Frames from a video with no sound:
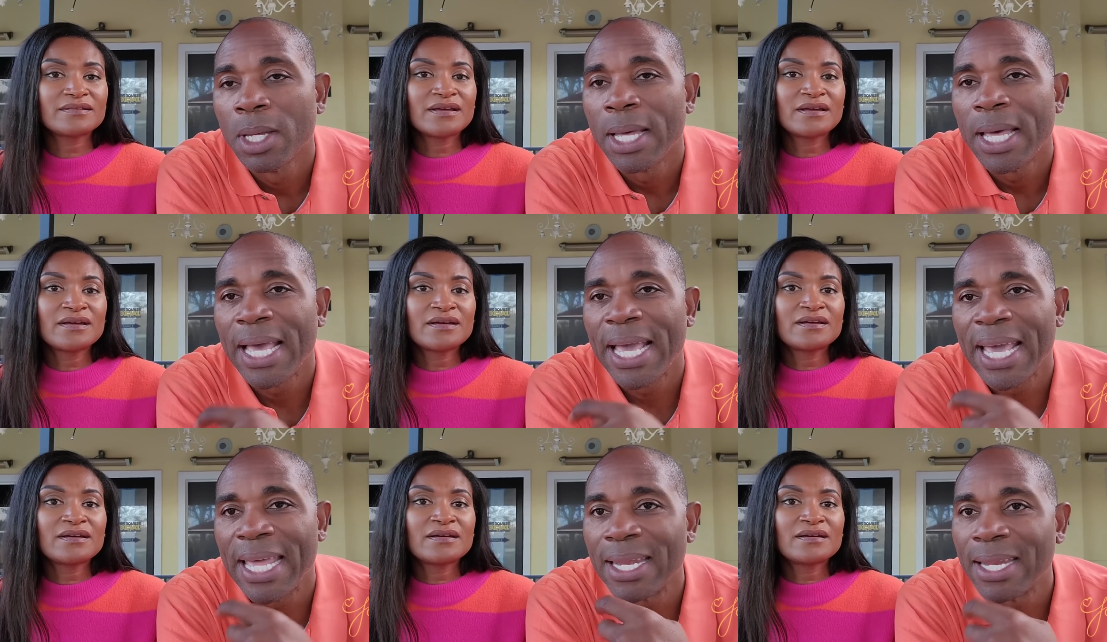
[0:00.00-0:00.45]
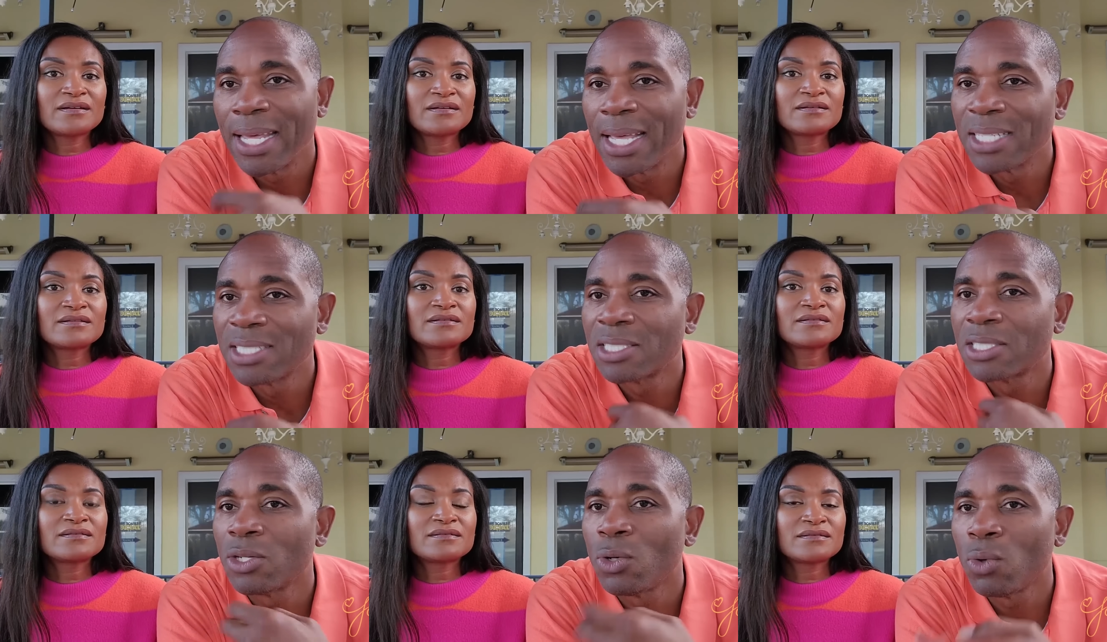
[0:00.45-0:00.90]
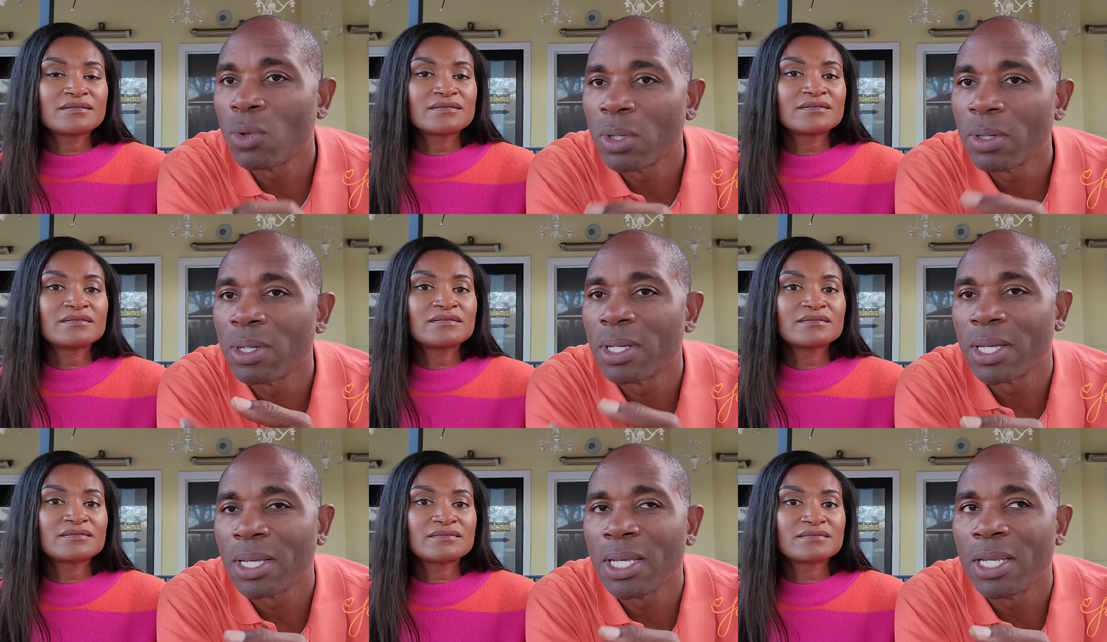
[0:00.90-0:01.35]
Speaker 1: And it's so
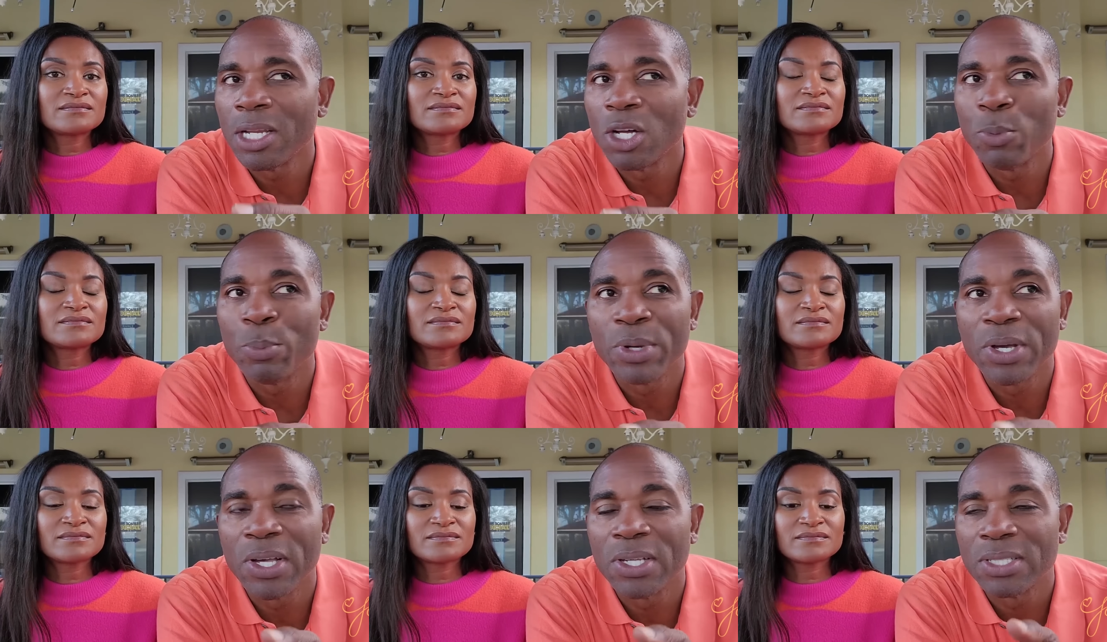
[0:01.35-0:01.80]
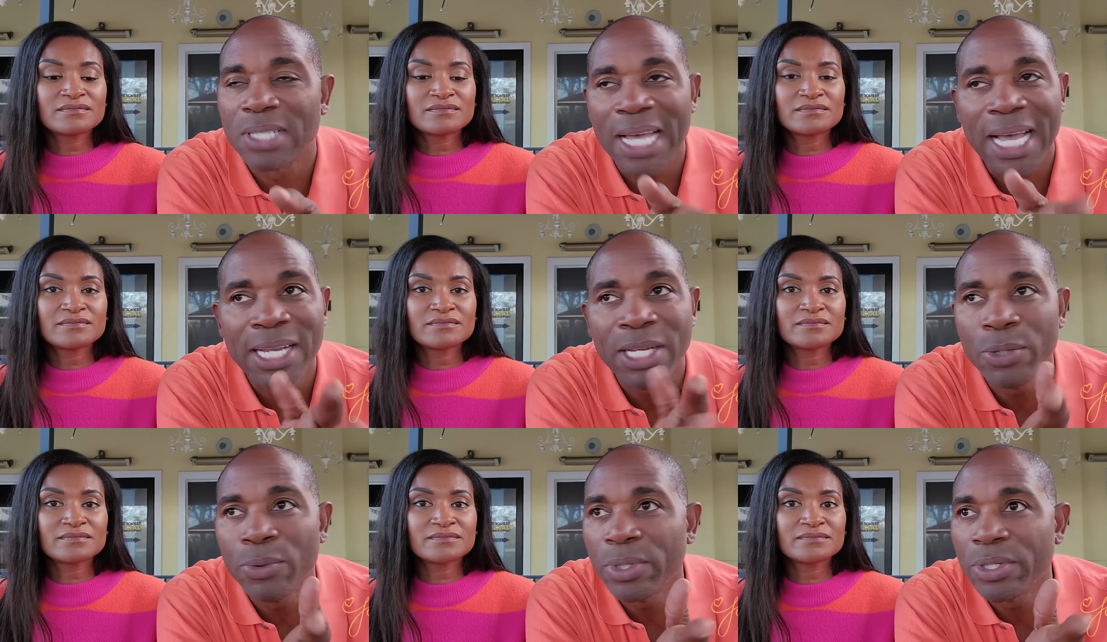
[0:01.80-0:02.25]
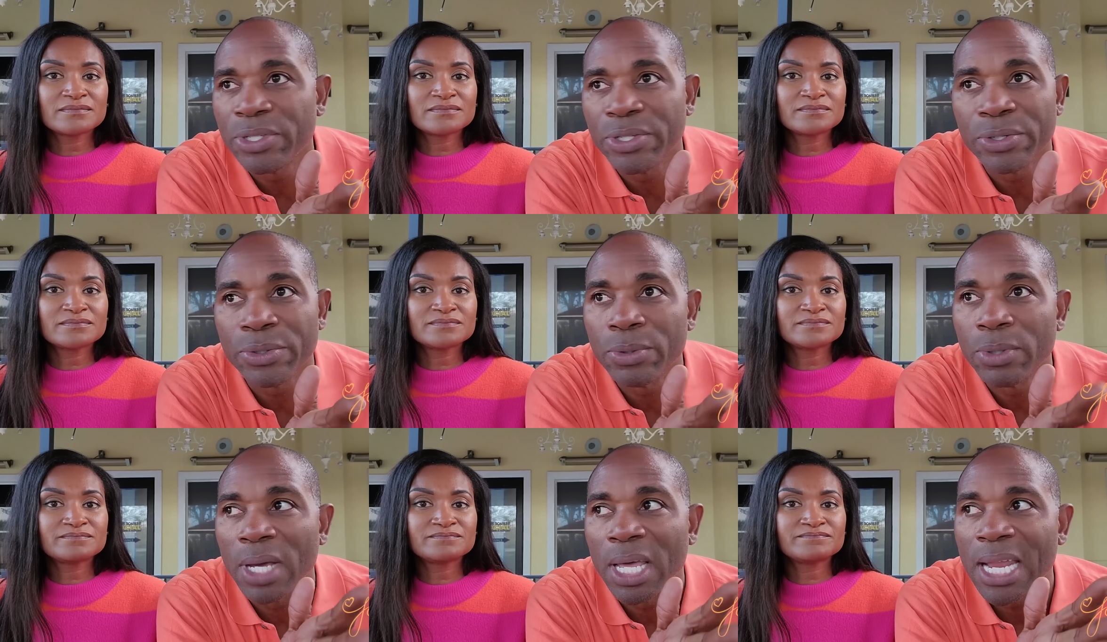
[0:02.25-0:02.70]
you know, because I do it
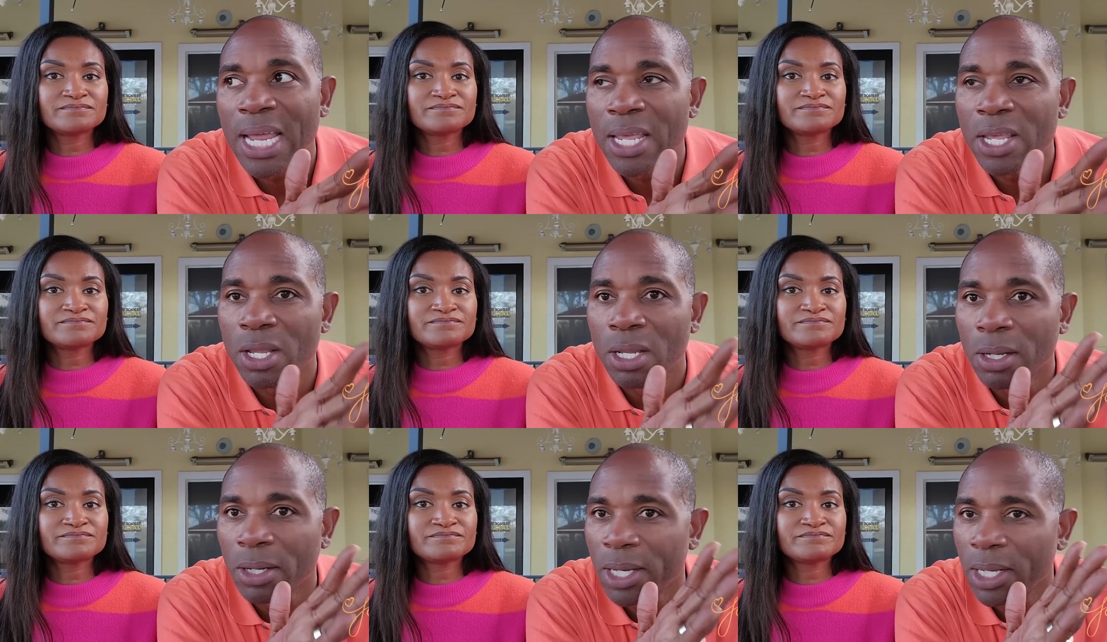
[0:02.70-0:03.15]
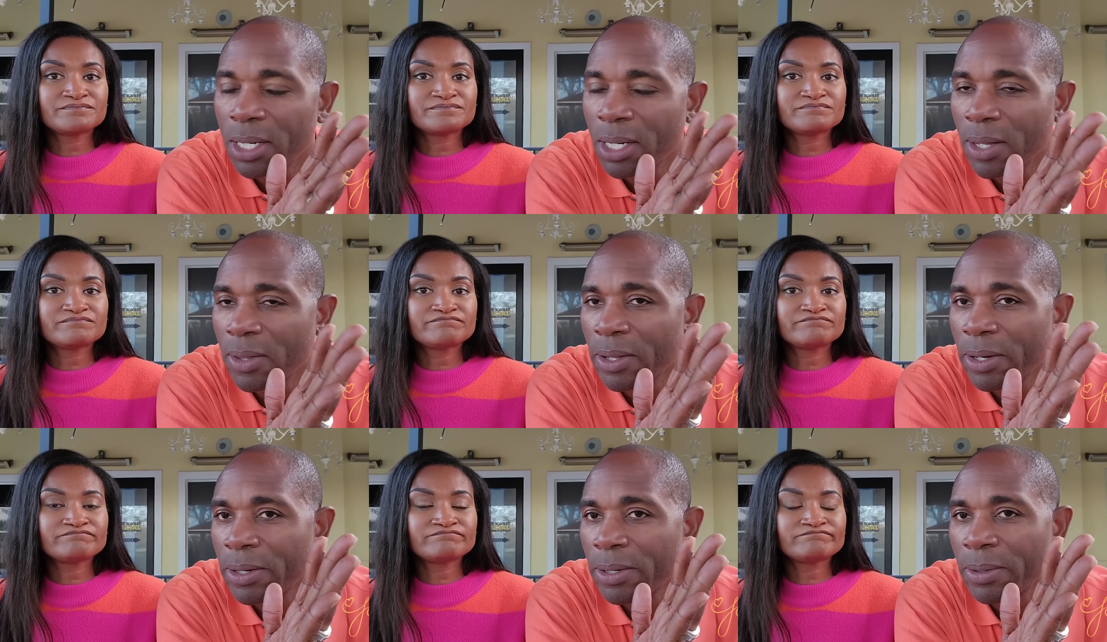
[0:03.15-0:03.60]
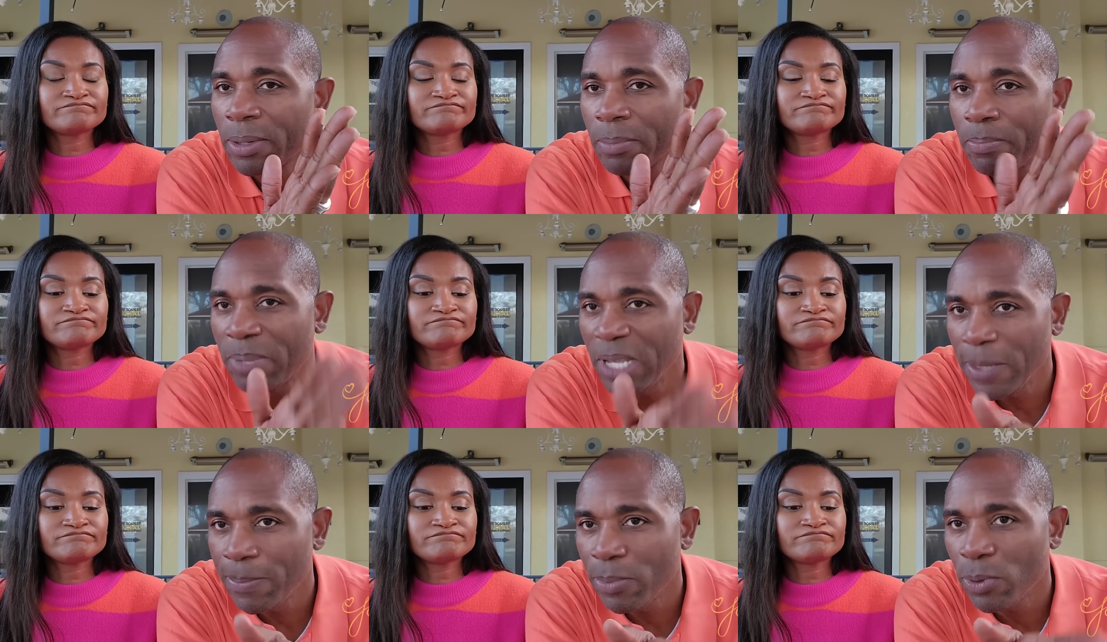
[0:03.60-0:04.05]
too. And that you look at other
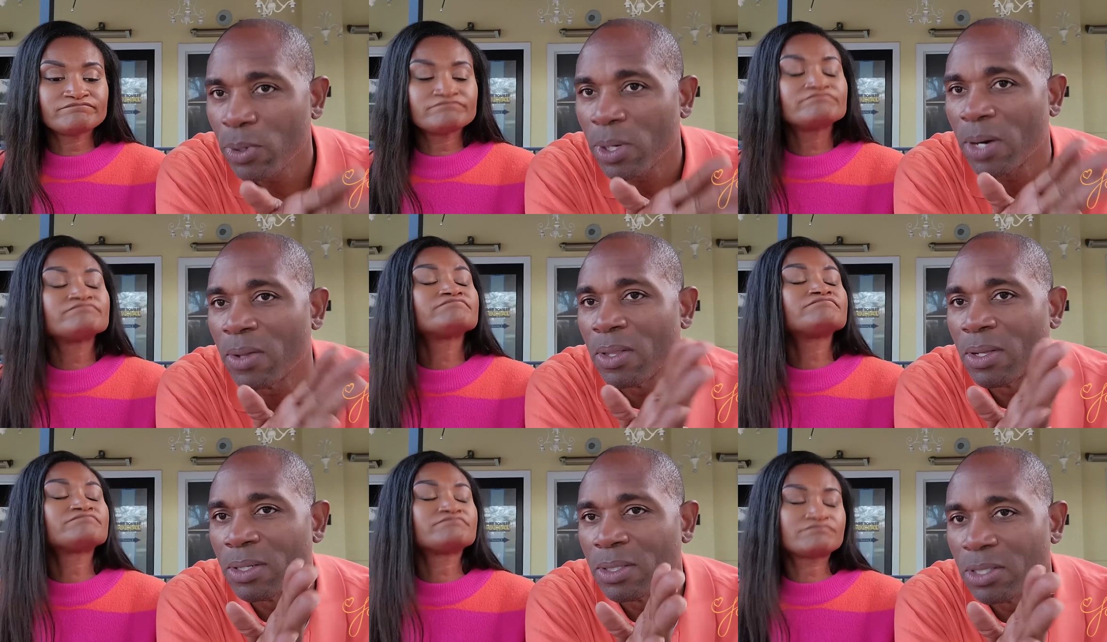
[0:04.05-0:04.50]
people, other